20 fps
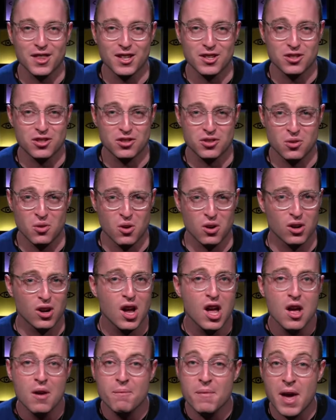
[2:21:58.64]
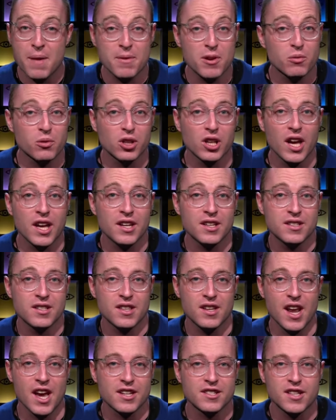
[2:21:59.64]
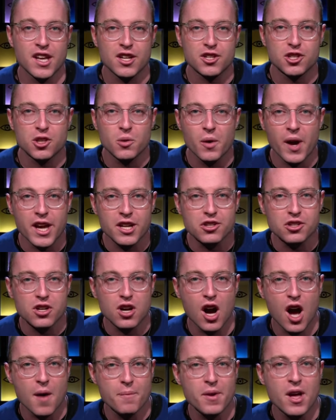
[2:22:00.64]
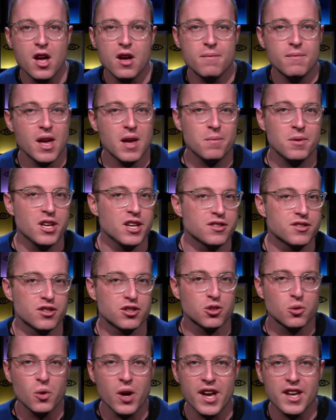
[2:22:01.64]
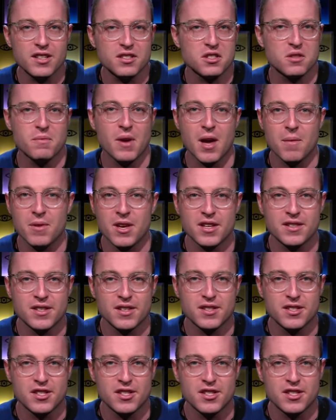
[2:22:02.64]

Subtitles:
this door. Maybe related to the next HOH comp, maybe it's a twist, maybe it's a